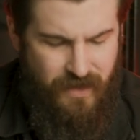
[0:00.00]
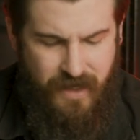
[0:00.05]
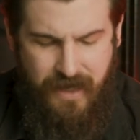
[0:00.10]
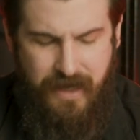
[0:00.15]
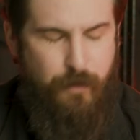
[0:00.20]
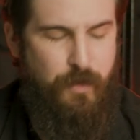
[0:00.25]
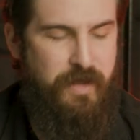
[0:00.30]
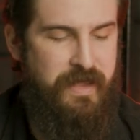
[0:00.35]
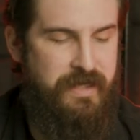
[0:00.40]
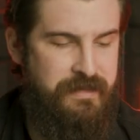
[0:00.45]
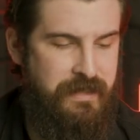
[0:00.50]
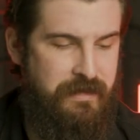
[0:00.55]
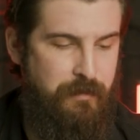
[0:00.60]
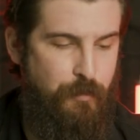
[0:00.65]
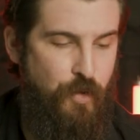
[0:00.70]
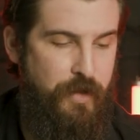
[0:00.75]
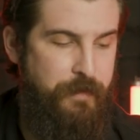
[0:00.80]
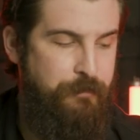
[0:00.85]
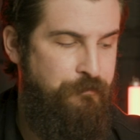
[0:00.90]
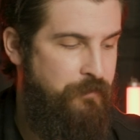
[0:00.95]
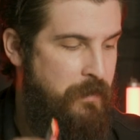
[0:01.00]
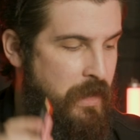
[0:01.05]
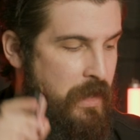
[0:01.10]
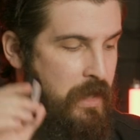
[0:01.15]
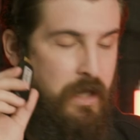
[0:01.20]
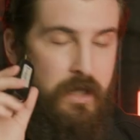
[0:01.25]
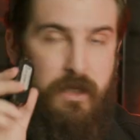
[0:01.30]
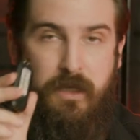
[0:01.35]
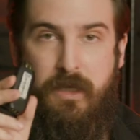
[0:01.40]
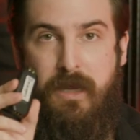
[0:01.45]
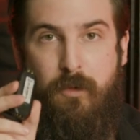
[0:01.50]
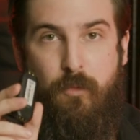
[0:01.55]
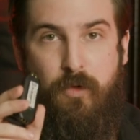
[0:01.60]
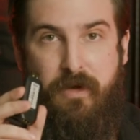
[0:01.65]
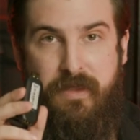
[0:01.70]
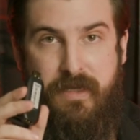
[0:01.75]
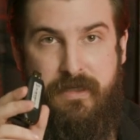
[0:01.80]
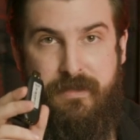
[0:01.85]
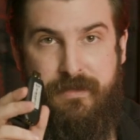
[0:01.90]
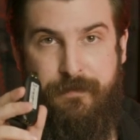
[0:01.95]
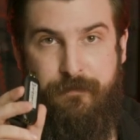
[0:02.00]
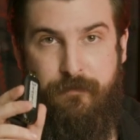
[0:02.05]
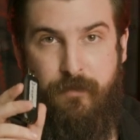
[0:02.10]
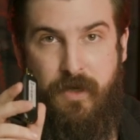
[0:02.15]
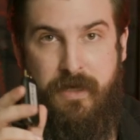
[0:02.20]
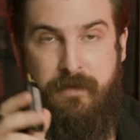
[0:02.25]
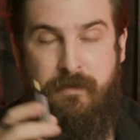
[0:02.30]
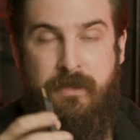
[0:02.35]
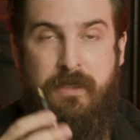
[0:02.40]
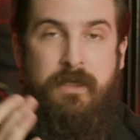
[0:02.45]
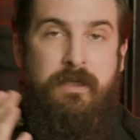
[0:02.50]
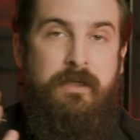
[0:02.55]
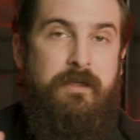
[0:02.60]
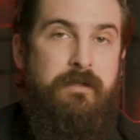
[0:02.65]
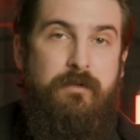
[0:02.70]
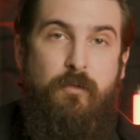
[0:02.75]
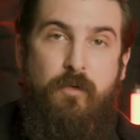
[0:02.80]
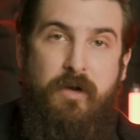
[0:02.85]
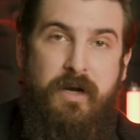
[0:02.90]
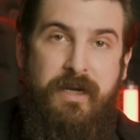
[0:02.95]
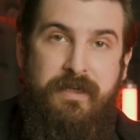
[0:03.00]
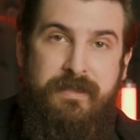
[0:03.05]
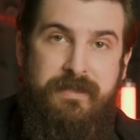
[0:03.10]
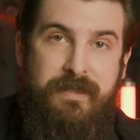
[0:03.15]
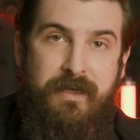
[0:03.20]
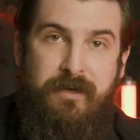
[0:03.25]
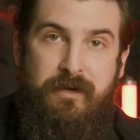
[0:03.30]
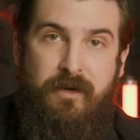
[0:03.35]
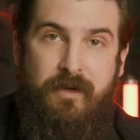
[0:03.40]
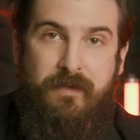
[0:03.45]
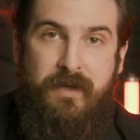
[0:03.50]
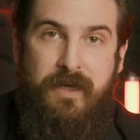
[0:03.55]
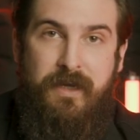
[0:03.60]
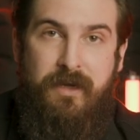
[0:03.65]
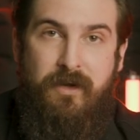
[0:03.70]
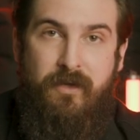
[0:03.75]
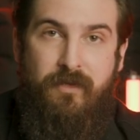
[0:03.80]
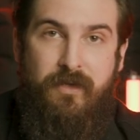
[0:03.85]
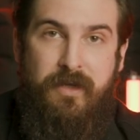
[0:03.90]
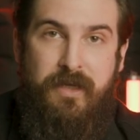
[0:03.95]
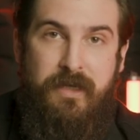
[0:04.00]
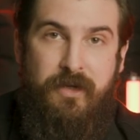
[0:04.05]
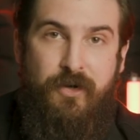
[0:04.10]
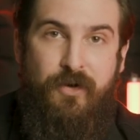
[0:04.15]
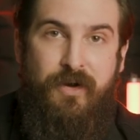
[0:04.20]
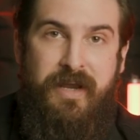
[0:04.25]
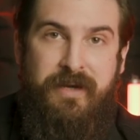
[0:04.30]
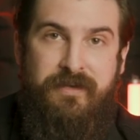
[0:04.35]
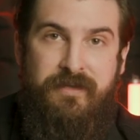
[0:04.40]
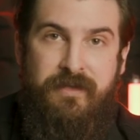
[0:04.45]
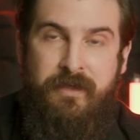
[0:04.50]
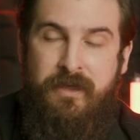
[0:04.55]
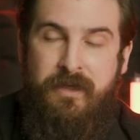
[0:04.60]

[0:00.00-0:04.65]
Anyway, that's not the point. You get one of these, right? The one I said on the internet,